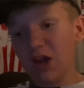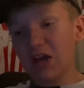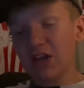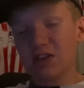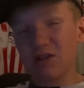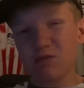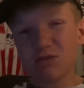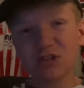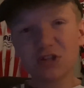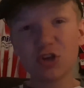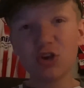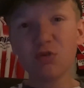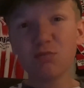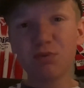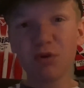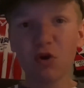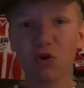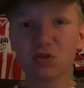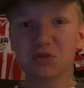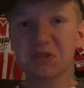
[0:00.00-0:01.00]
There was 2
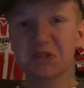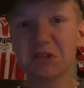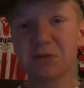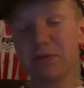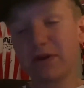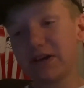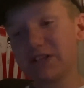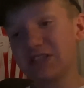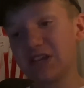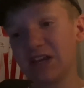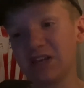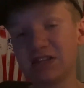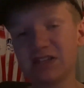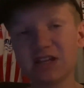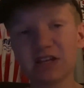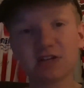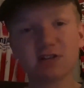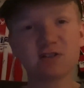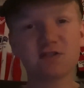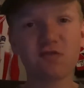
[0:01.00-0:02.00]
blocks within about 10
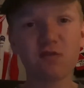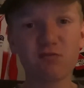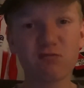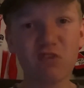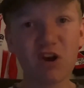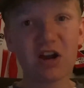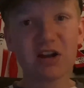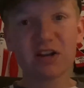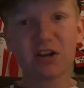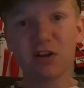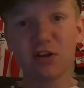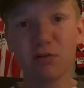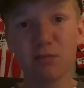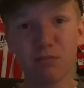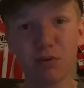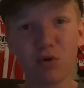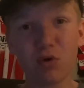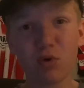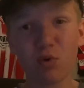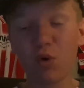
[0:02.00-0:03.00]
seconds from Raglan and
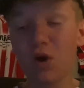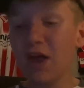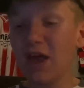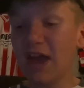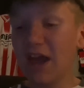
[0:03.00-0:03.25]
Boyle.